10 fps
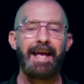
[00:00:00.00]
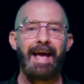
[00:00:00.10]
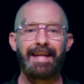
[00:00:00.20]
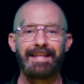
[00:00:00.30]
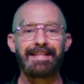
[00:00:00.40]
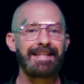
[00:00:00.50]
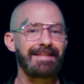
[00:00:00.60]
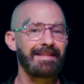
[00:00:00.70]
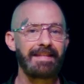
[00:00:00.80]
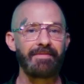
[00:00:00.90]
I didn't get
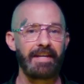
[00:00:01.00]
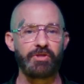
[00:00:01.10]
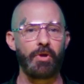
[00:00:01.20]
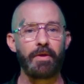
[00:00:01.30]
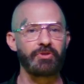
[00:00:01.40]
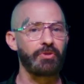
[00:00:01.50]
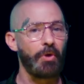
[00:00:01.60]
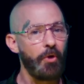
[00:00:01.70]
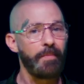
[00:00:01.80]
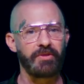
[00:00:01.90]
to leave Lake Charles till
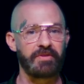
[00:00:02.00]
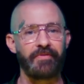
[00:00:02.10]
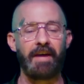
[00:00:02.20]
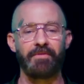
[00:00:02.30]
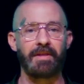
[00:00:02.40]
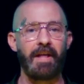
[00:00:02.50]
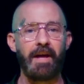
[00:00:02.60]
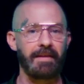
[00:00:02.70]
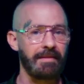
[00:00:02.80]
almost five o'clock.